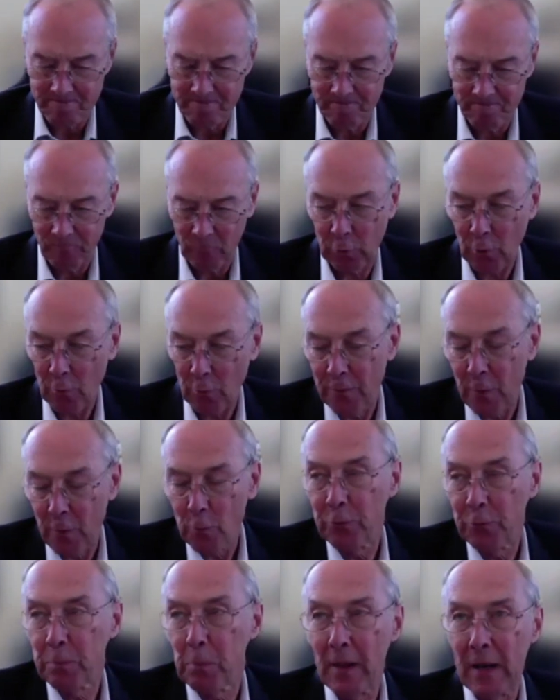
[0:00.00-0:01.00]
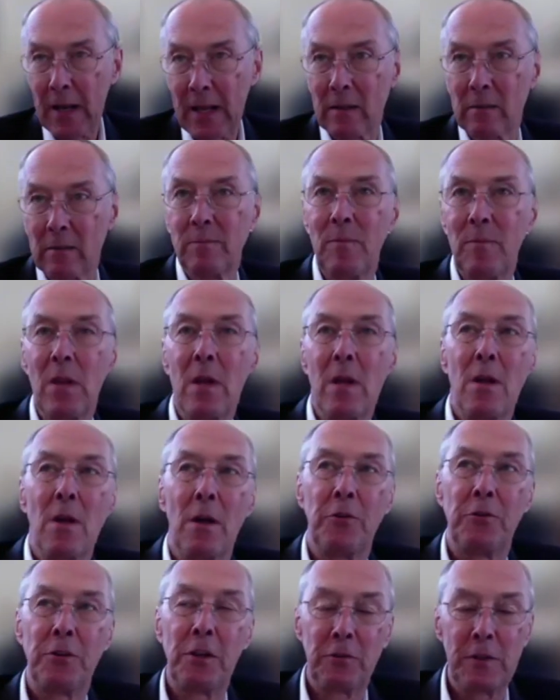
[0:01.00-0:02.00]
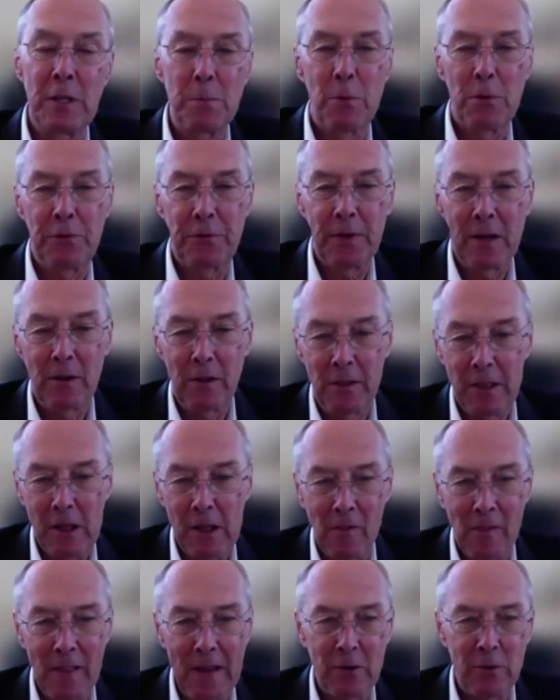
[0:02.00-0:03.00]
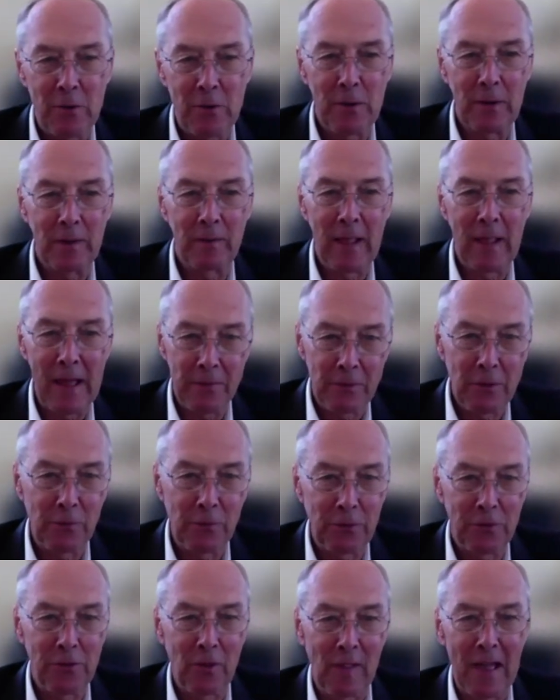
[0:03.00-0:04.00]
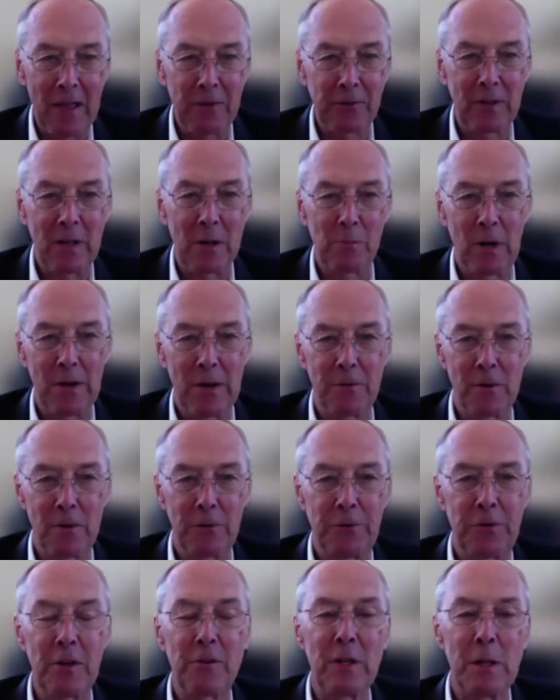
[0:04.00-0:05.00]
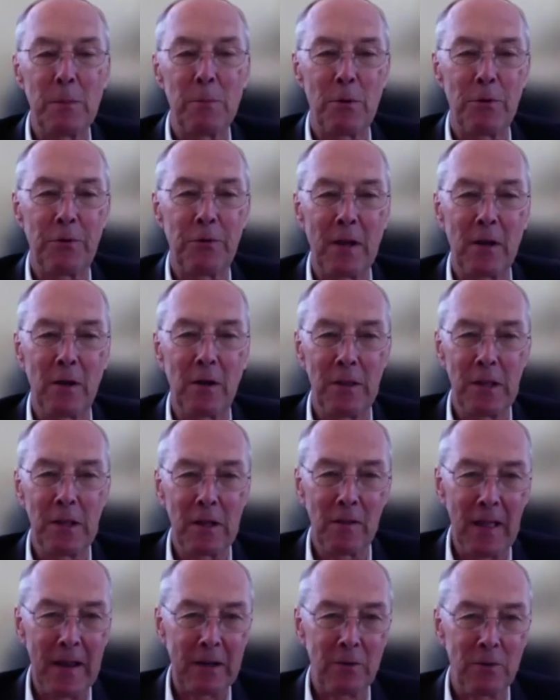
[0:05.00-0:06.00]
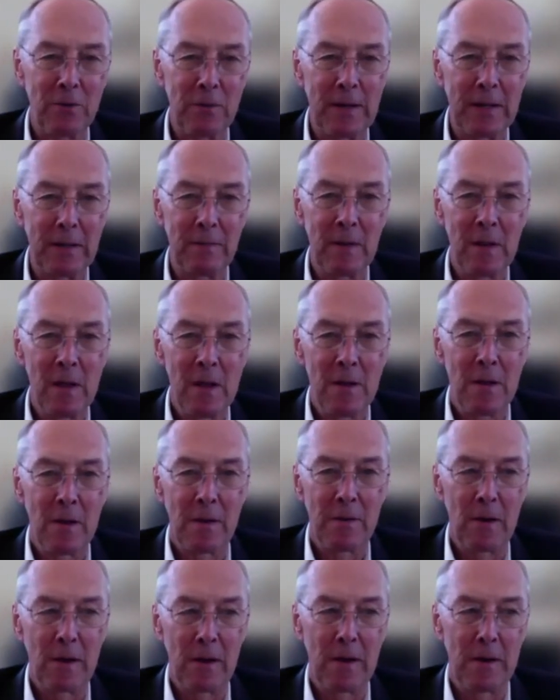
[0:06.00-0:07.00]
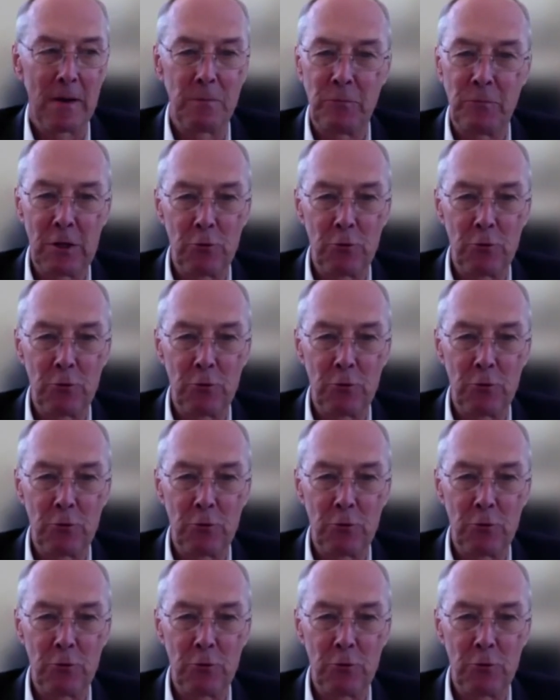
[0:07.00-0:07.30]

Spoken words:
So vote splitting, 60% of the electorate, this is the last number I've heard, 60% of the electorate didn't